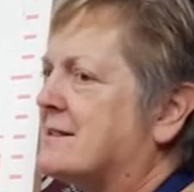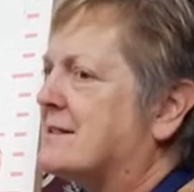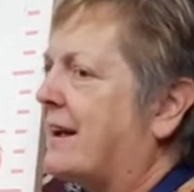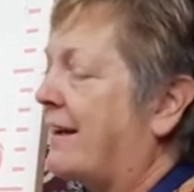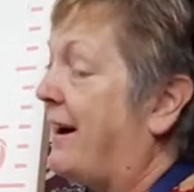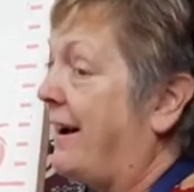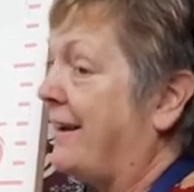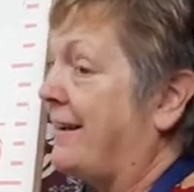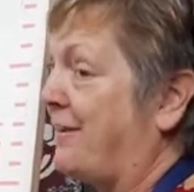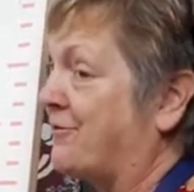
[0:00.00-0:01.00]
because like
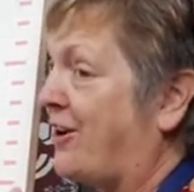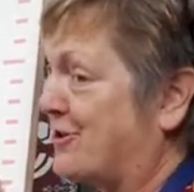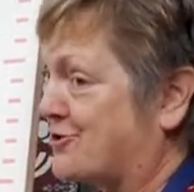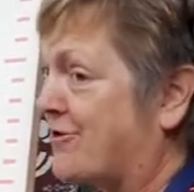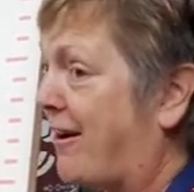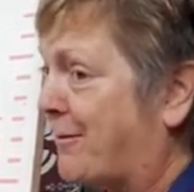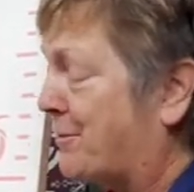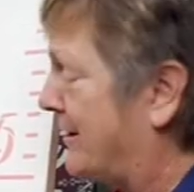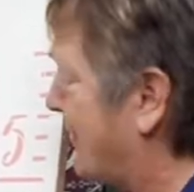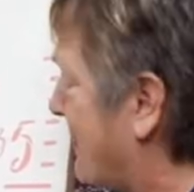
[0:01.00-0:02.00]
I have not
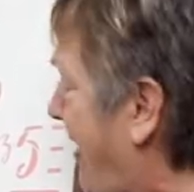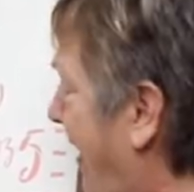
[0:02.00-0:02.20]
shrunk, believe it